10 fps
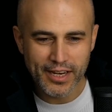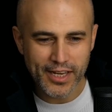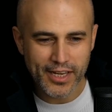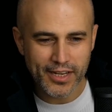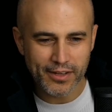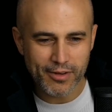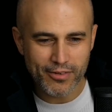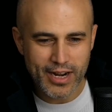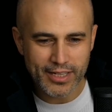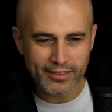Nick, all
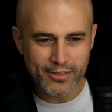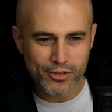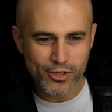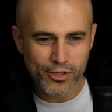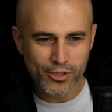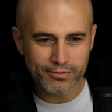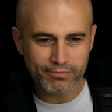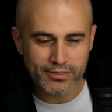right. So